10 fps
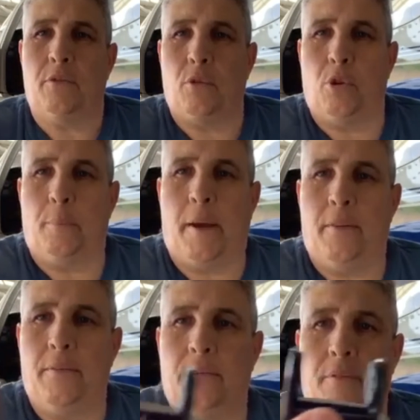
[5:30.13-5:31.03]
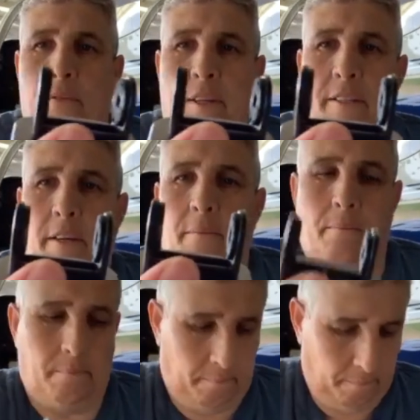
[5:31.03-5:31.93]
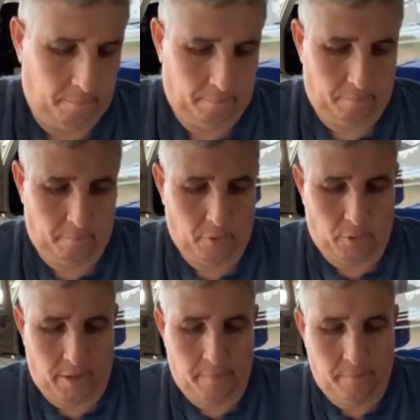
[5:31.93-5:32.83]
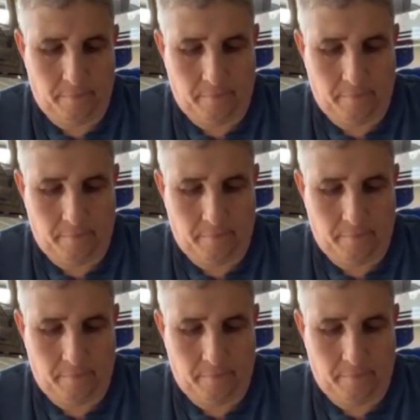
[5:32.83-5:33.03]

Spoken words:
roller mount right there. Okay.